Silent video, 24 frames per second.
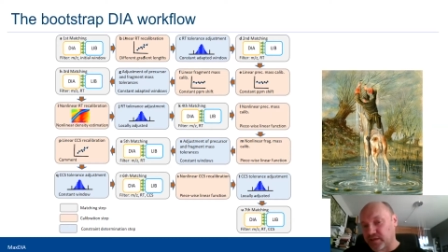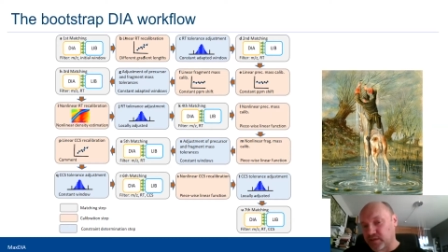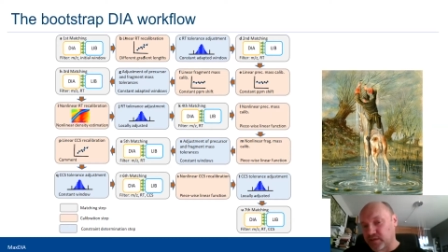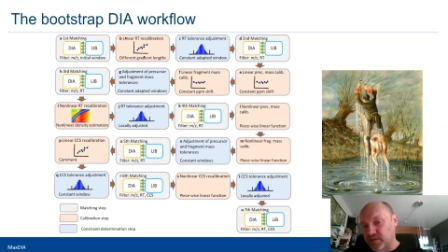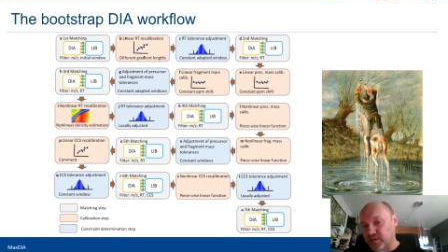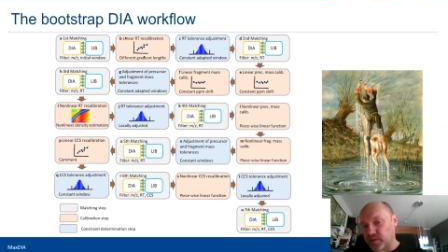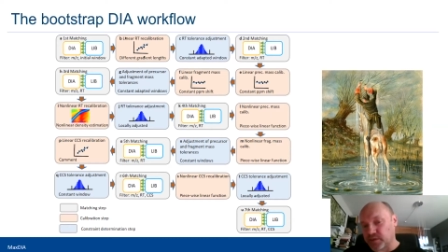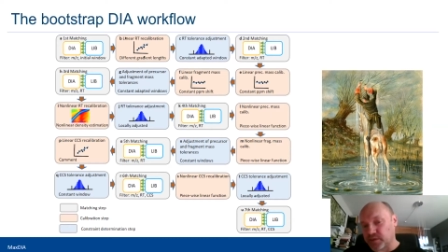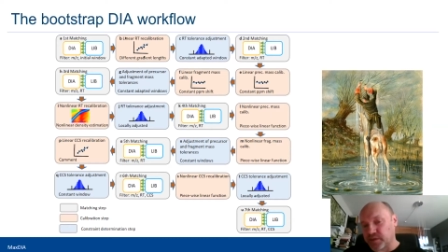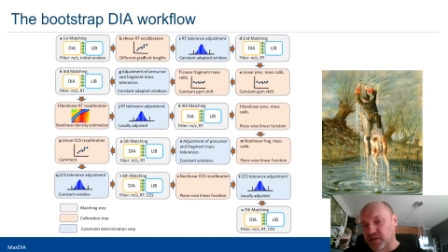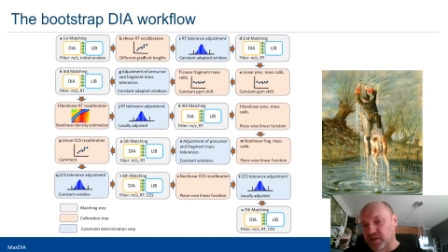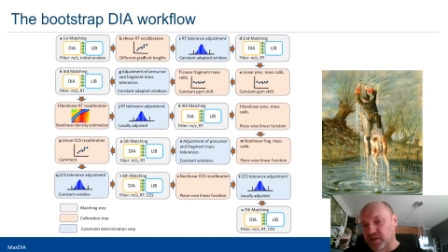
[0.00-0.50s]

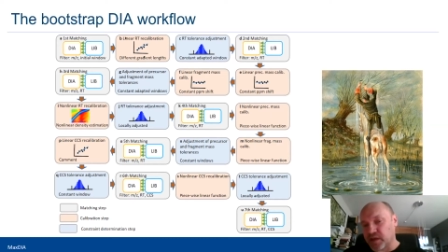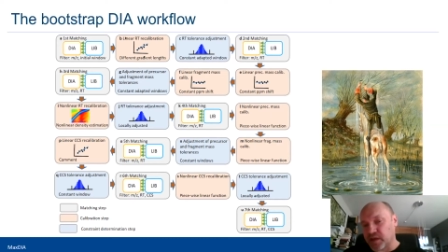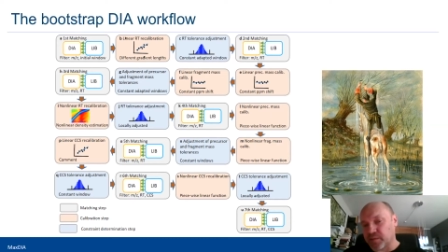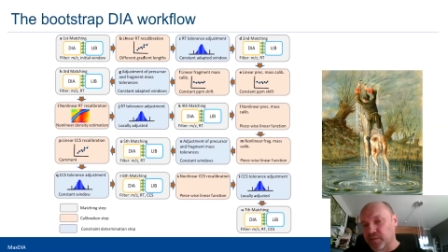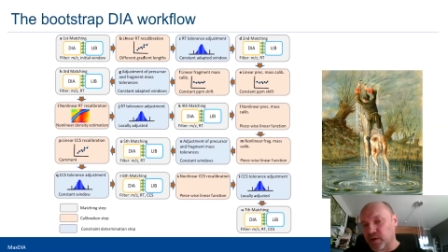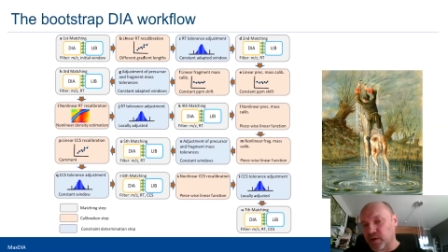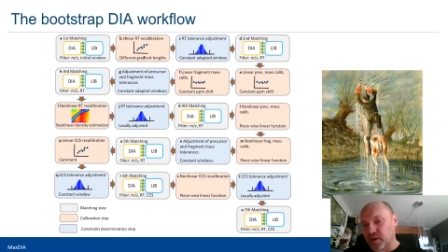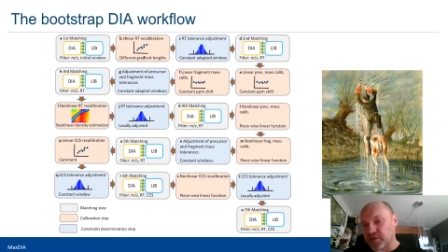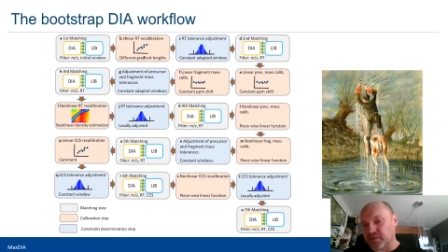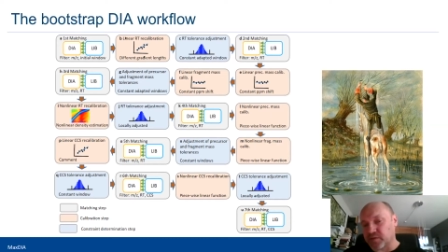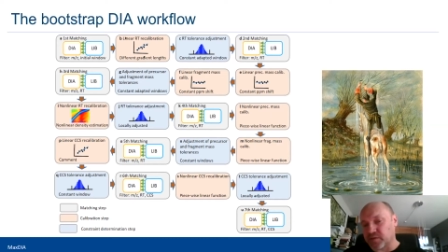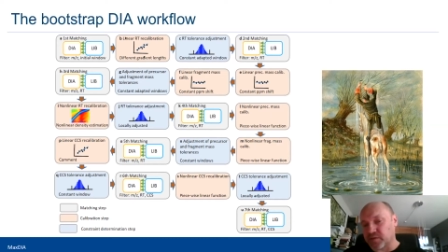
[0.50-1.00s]
which will come
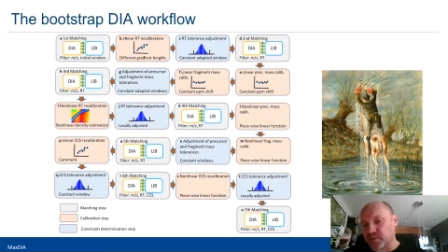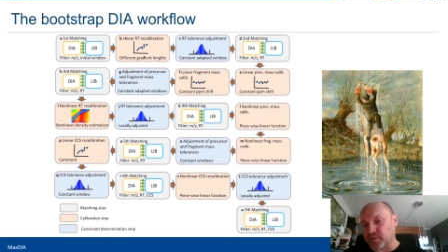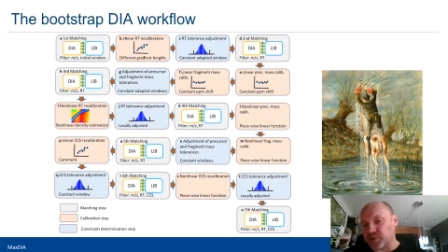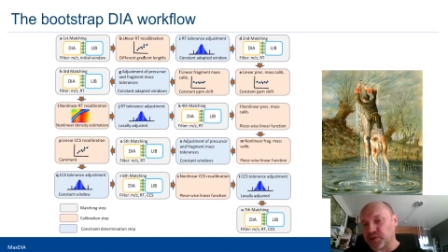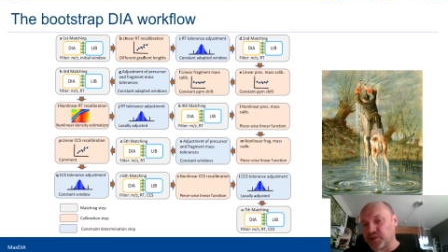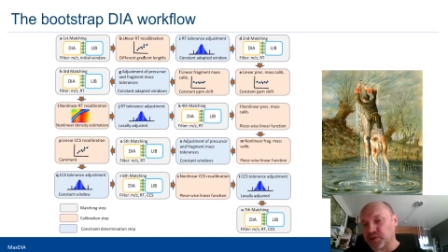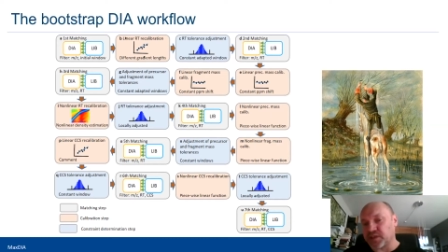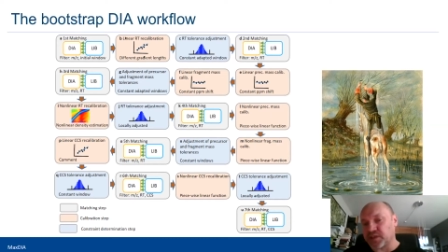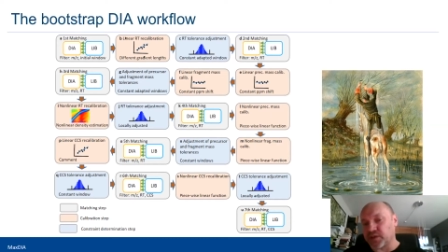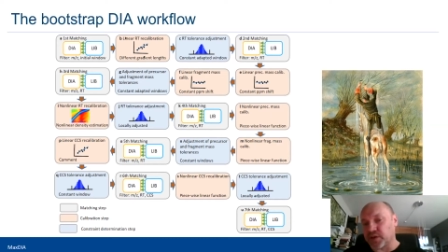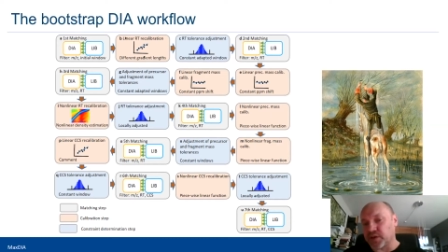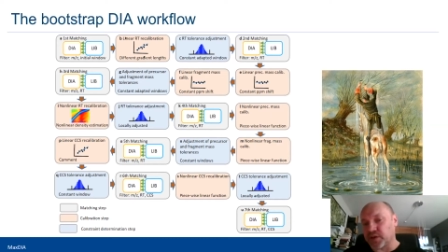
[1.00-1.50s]
out of the
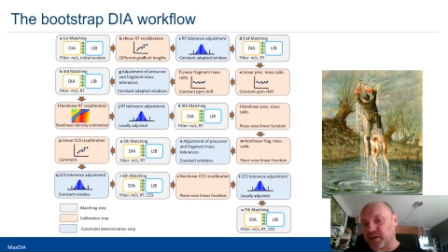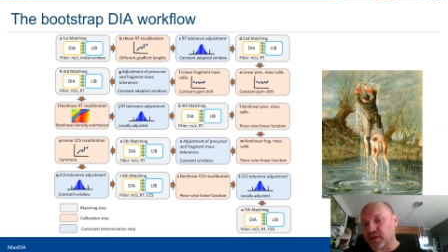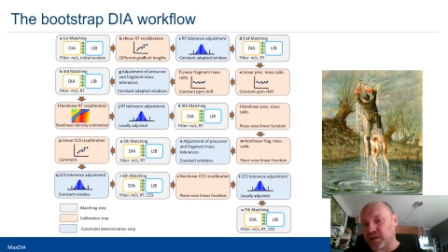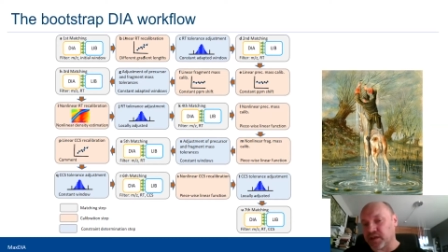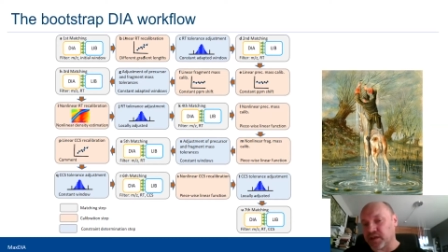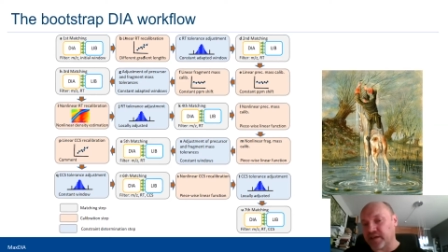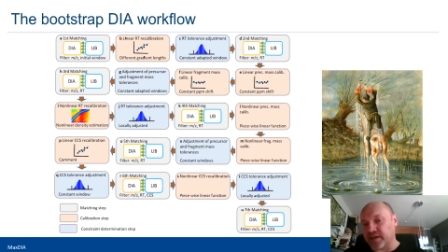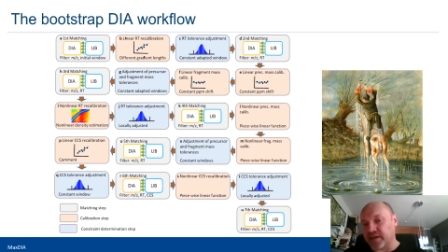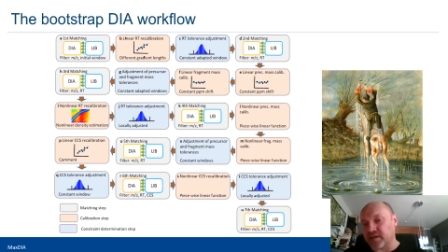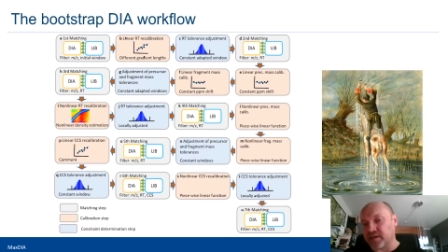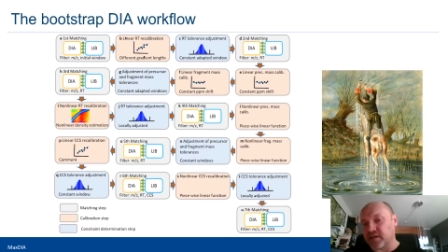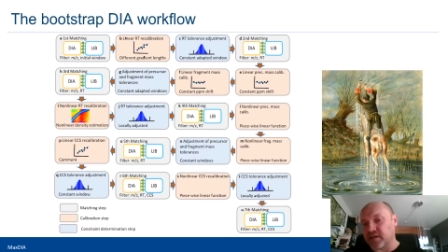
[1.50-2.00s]
machine learning
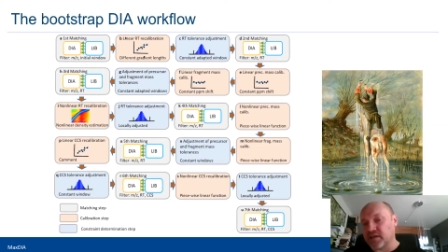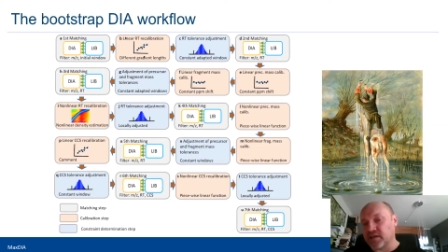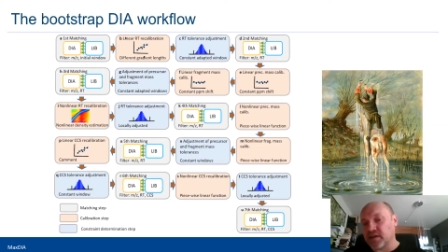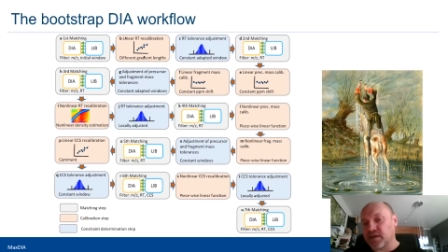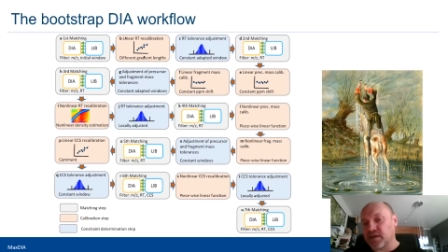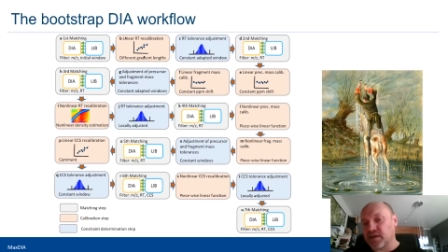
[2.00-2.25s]
later,